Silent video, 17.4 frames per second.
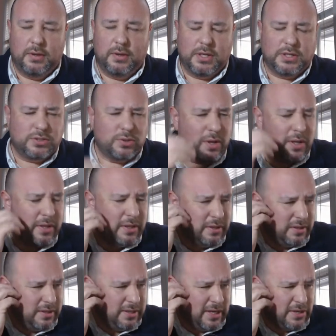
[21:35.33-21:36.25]
I saw
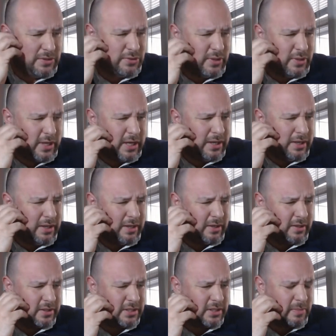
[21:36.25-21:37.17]
yesterday,
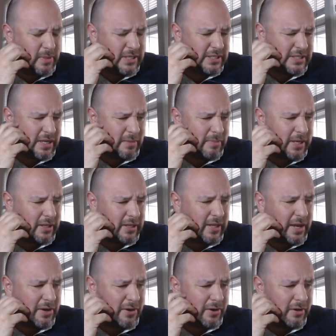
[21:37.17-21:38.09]
somebody sent me a
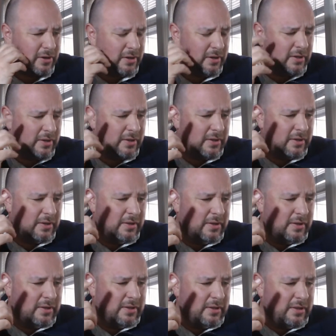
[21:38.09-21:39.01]
letter
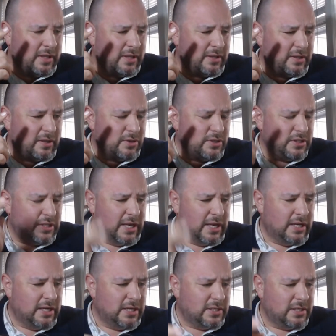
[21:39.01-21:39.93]
that they're
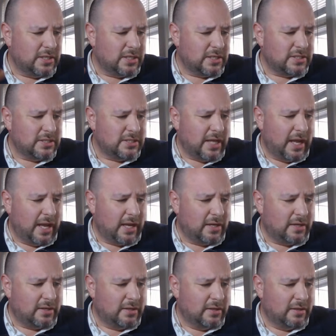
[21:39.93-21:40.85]
sending to the
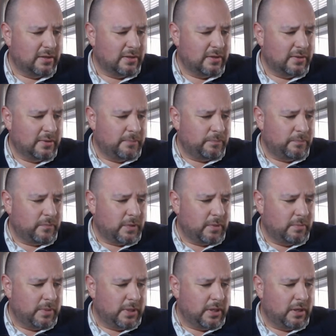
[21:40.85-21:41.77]
state
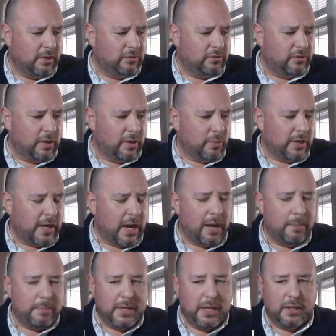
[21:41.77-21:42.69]
because they were
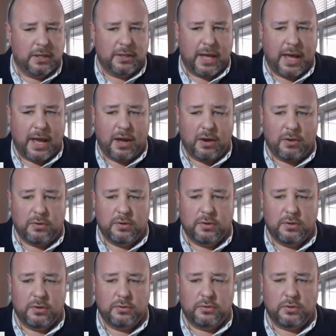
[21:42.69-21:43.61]
not being allowed
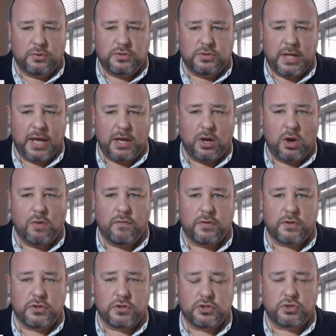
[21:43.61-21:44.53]
to take
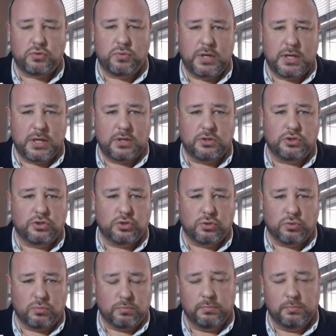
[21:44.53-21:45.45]
over the screen on
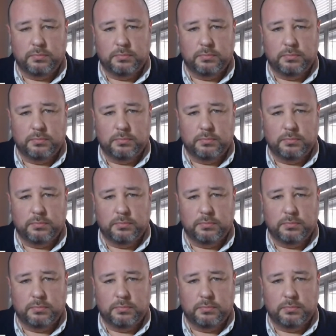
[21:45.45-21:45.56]
Zoom.